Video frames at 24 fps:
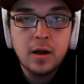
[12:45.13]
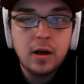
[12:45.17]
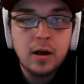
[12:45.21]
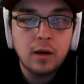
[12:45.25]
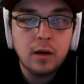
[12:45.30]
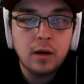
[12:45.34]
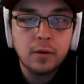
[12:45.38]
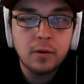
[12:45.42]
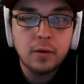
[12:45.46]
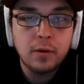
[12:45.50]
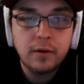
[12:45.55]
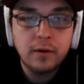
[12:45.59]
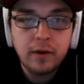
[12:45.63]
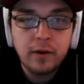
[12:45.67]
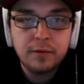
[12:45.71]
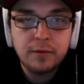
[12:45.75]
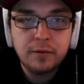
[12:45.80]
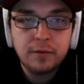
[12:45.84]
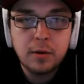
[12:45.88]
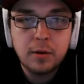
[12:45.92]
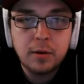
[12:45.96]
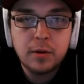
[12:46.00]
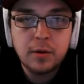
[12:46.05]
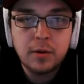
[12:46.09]
It would have left
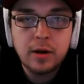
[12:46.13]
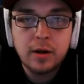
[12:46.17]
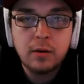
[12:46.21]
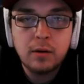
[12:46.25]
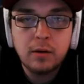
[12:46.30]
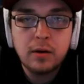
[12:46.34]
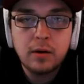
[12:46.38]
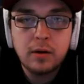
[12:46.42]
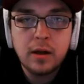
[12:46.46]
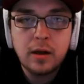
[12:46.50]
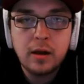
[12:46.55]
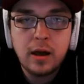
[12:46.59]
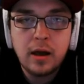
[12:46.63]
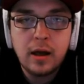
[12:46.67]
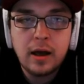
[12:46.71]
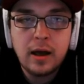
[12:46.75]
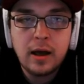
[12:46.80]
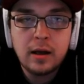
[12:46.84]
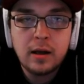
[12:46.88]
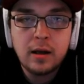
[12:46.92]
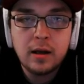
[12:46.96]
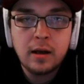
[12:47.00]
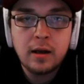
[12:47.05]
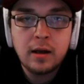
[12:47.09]
me without
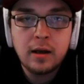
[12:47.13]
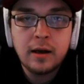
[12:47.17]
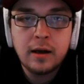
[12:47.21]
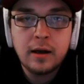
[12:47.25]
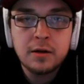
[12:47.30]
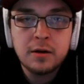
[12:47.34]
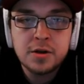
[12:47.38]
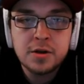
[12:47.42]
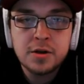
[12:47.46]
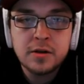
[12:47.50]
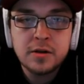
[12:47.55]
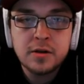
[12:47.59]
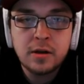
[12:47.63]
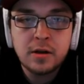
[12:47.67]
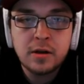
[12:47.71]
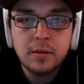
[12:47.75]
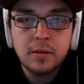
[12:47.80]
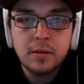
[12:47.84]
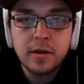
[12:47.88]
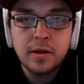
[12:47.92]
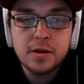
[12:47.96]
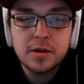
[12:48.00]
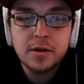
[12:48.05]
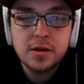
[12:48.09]
any energies on the
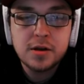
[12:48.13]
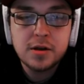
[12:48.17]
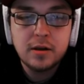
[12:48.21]
bench.